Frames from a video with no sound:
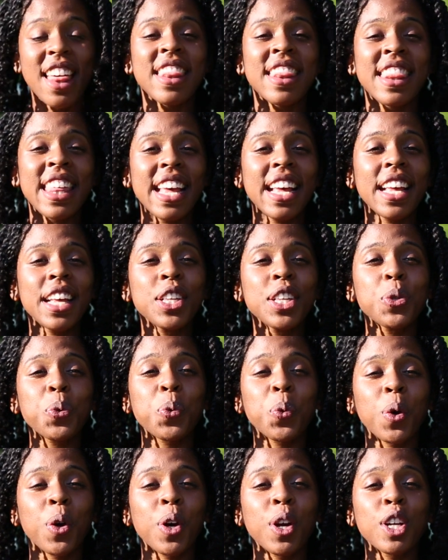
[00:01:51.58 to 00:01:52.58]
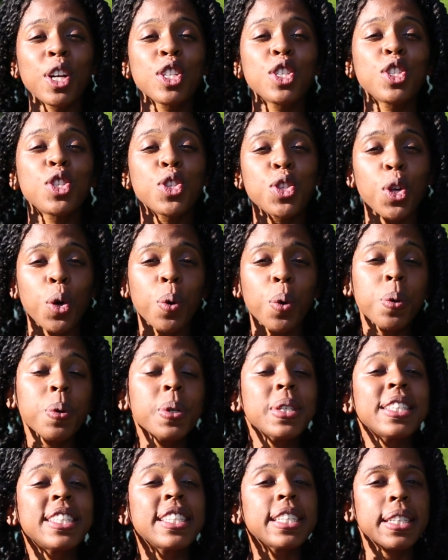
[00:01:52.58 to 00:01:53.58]
These were
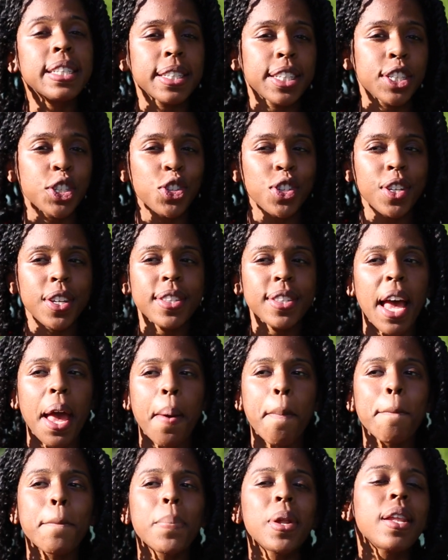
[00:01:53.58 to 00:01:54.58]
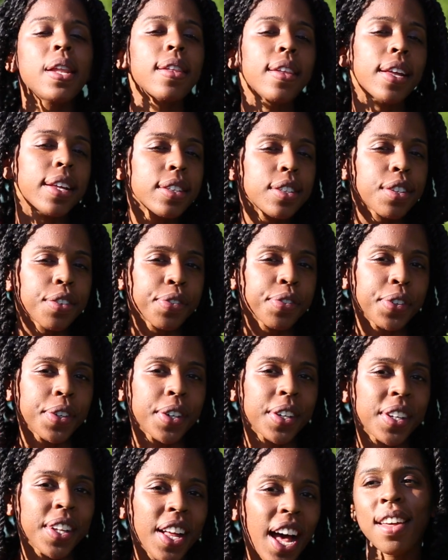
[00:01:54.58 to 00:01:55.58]
so delicious and
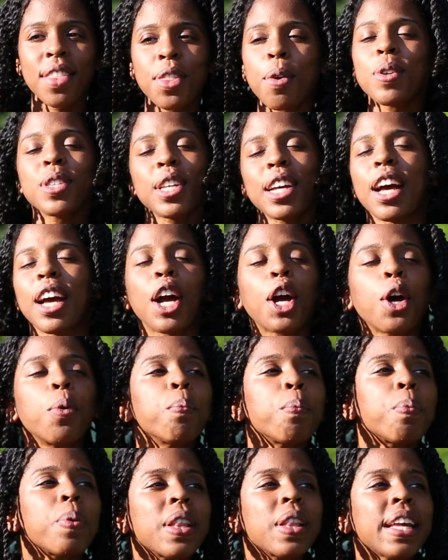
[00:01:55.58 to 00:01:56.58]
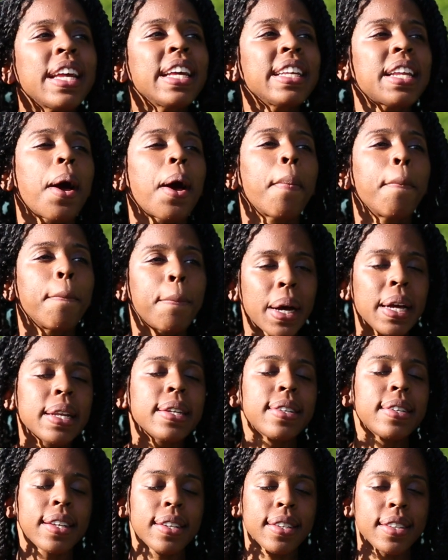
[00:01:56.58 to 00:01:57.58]
plentiful. There was a complete
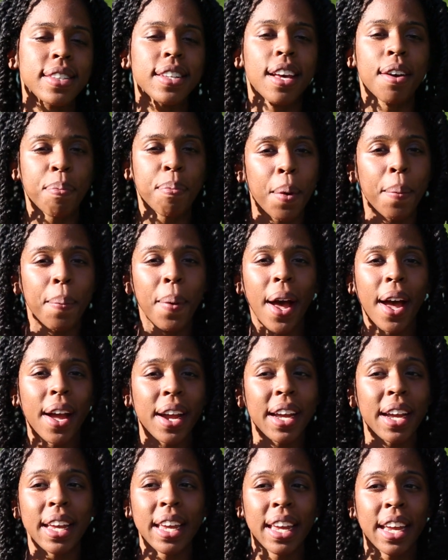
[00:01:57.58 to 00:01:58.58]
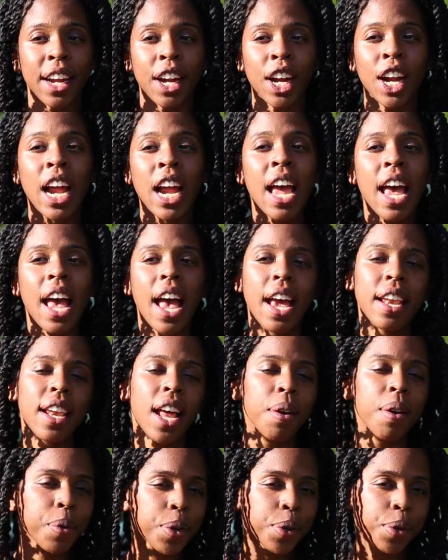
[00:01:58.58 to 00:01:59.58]
abundance of papaya here.
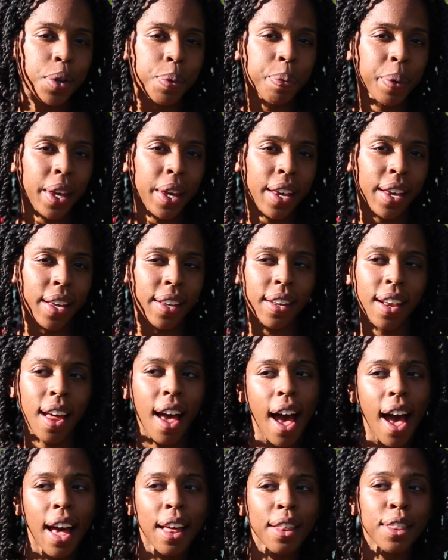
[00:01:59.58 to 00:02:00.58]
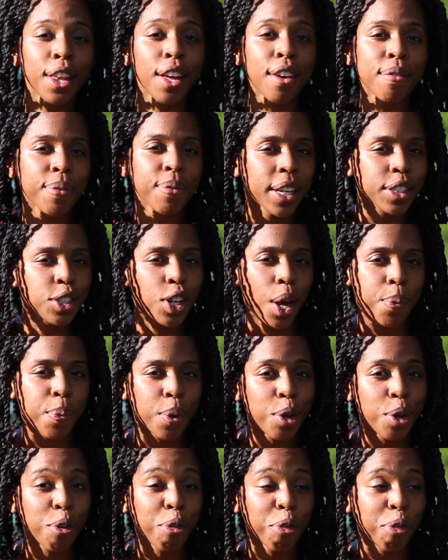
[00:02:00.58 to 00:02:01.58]
And I'm Caribbean. I love my
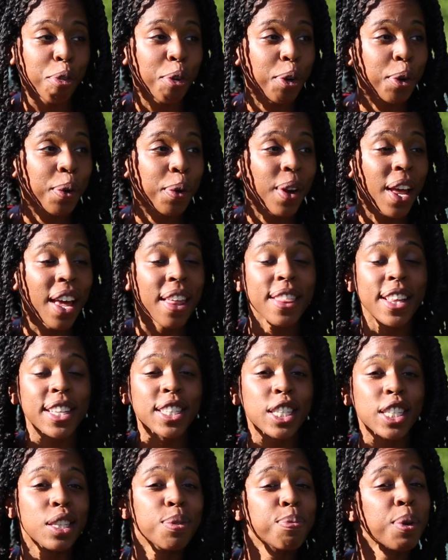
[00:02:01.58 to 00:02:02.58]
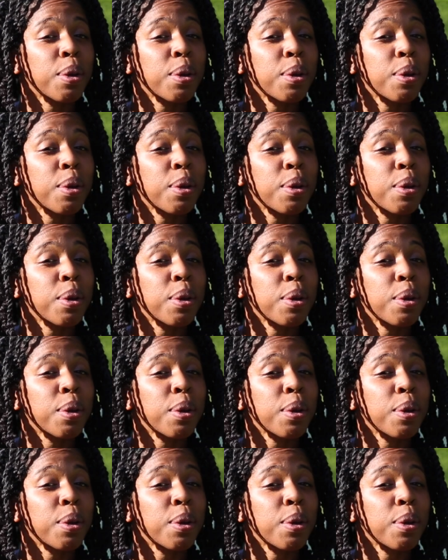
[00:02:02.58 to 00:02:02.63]
tropical fruit, and this has